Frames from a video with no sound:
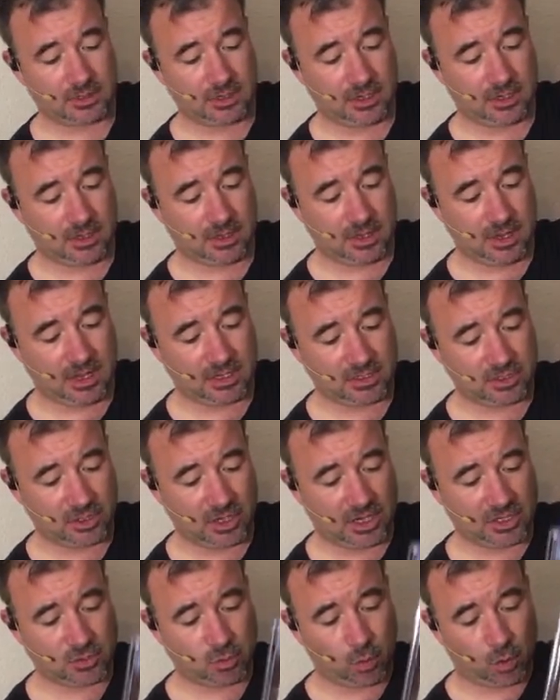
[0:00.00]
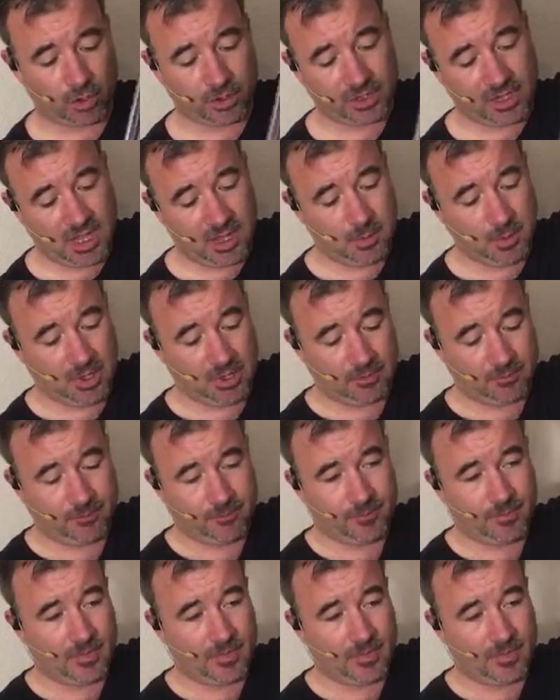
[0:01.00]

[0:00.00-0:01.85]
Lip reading: and it's worth keeping